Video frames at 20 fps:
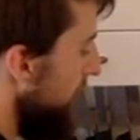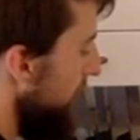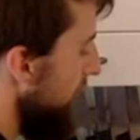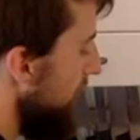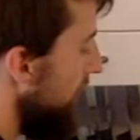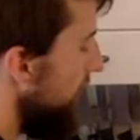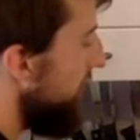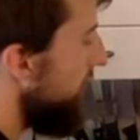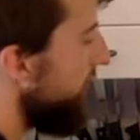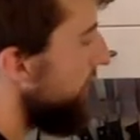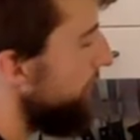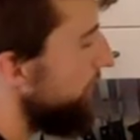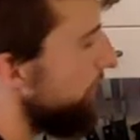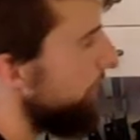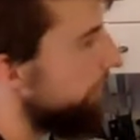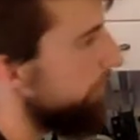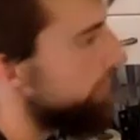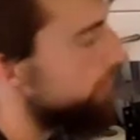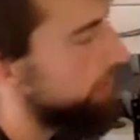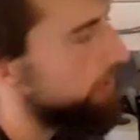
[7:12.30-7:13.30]

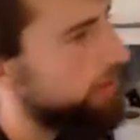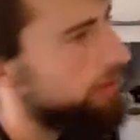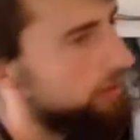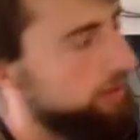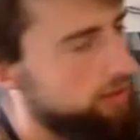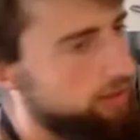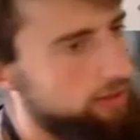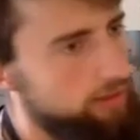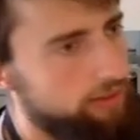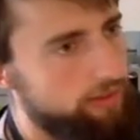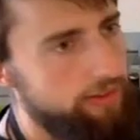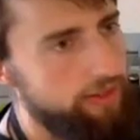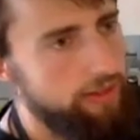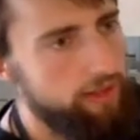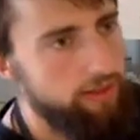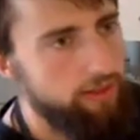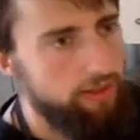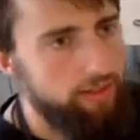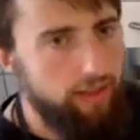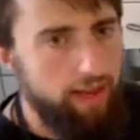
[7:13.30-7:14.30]
um,
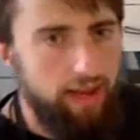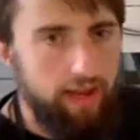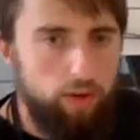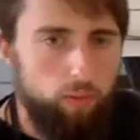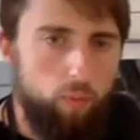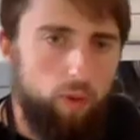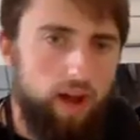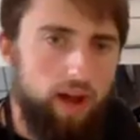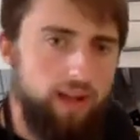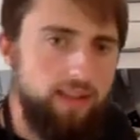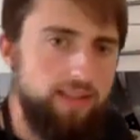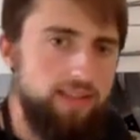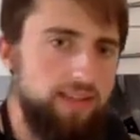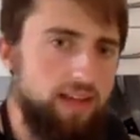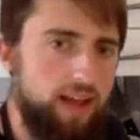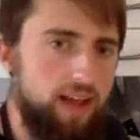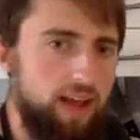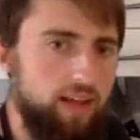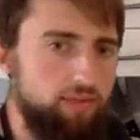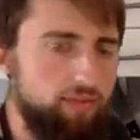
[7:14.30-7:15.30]
the, the egg
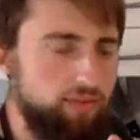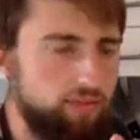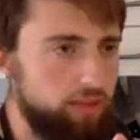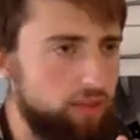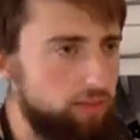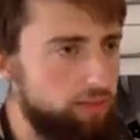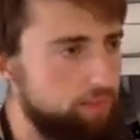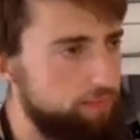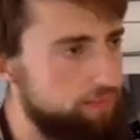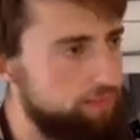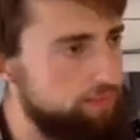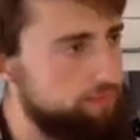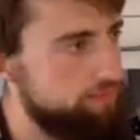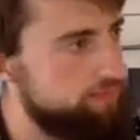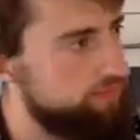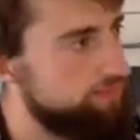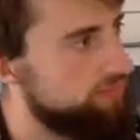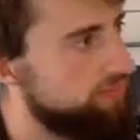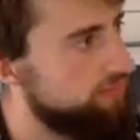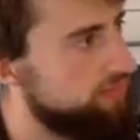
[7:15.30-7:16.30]
whites have some
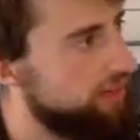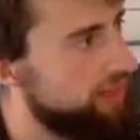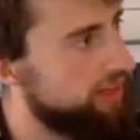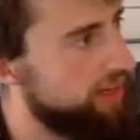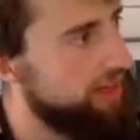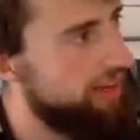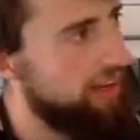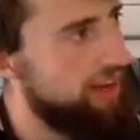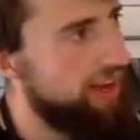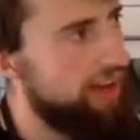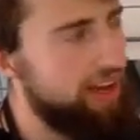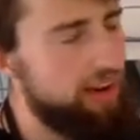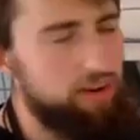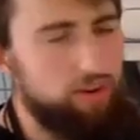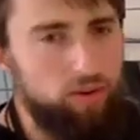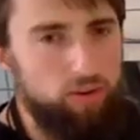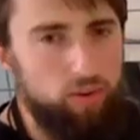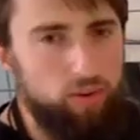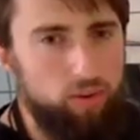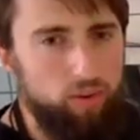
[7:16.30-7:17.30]
I
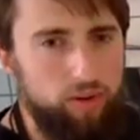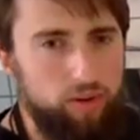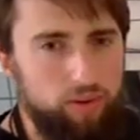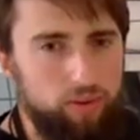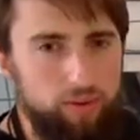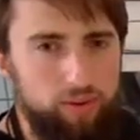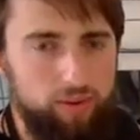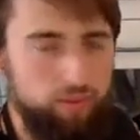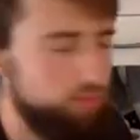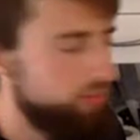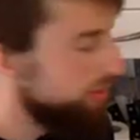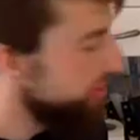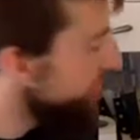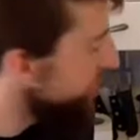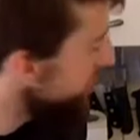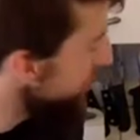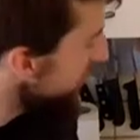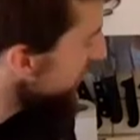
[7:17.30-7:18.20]
don't know uh, what you